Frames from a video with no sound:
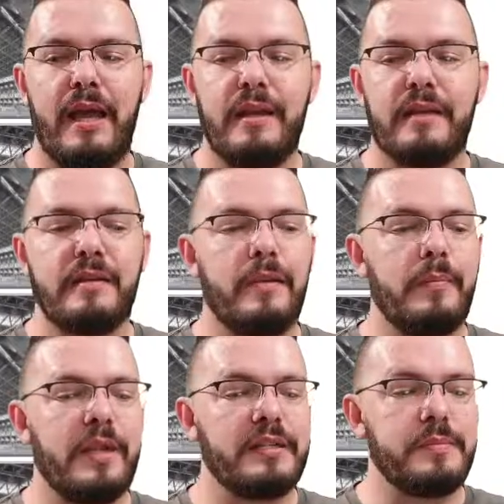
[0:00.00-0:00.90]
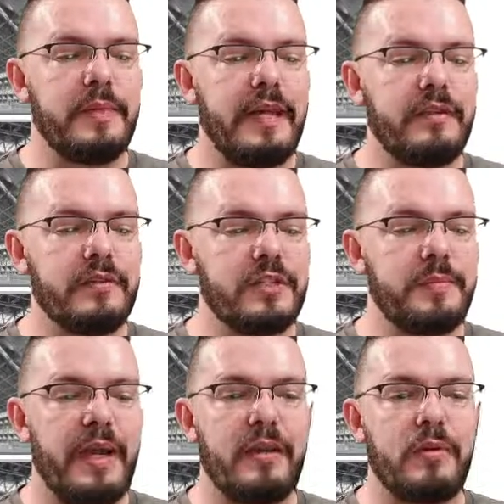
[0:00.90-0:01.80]
it is made to
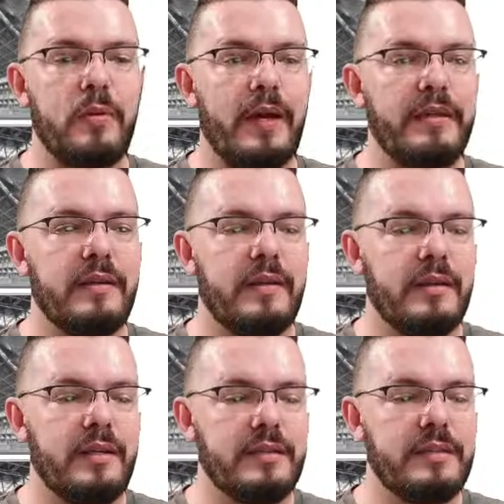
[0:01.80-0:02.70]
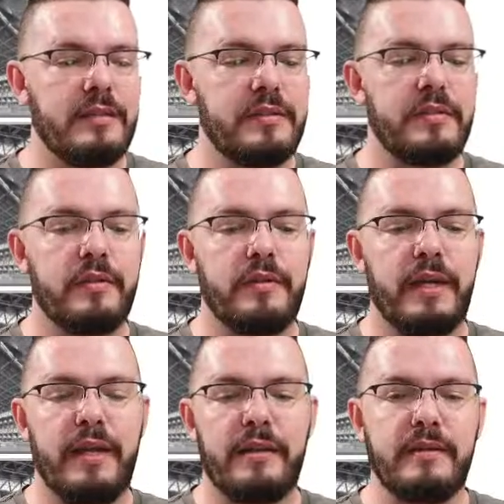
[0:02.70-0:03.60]
span quite a distance to
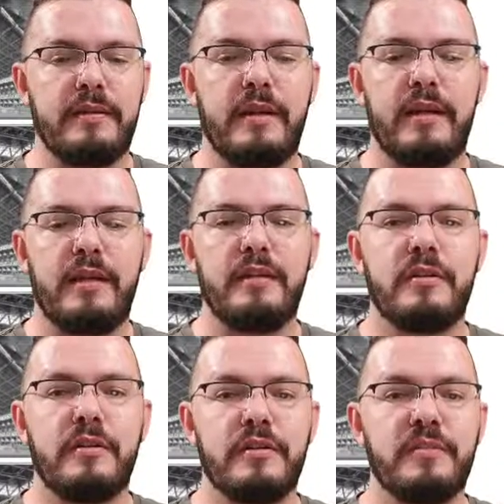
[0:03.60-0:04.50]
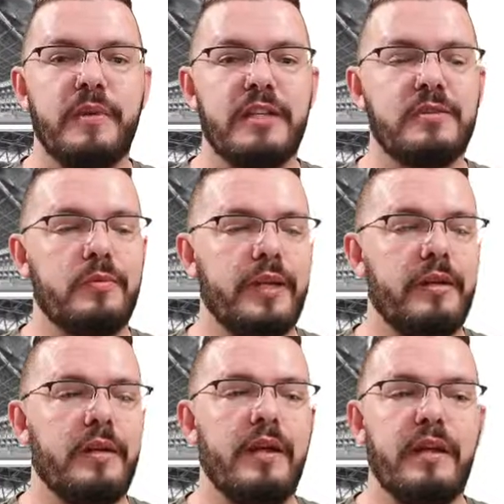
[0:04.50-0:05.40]
create an internal space where
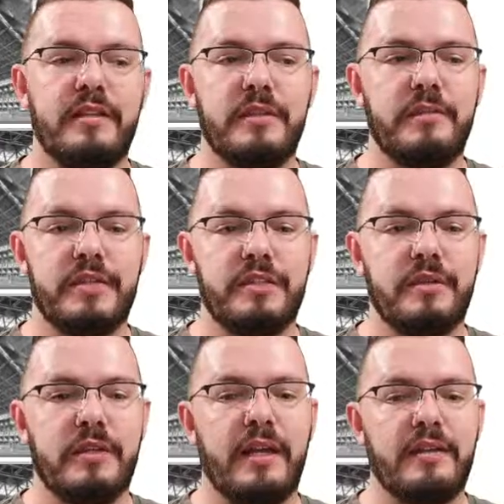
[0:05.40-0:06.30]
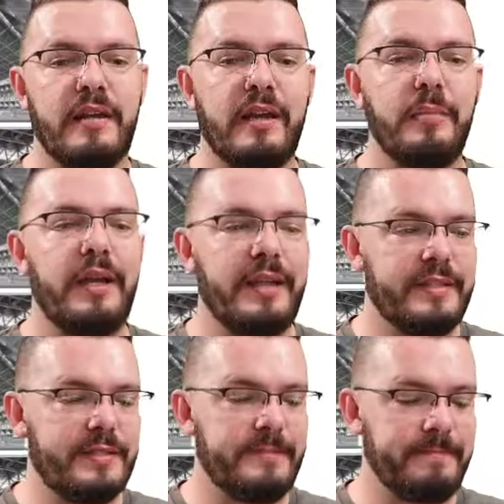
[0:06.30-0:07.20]
an exhibition can take
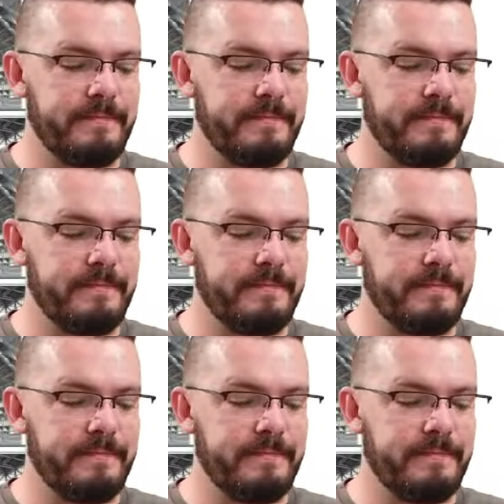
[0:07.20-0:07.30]
place.